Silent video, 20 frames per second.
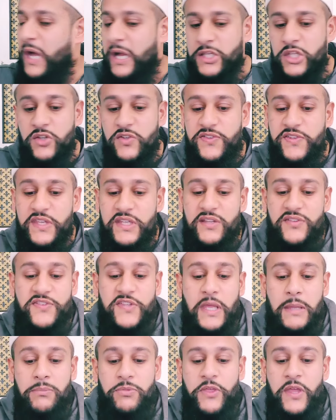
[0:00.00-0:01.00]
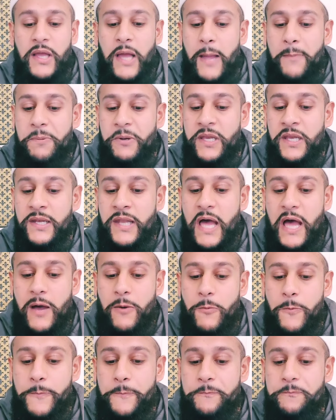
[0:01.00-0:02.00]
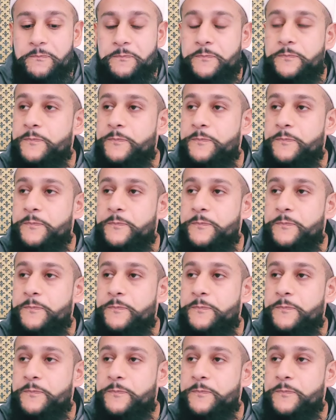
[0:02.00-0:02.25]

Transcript: And you see the same thing happening now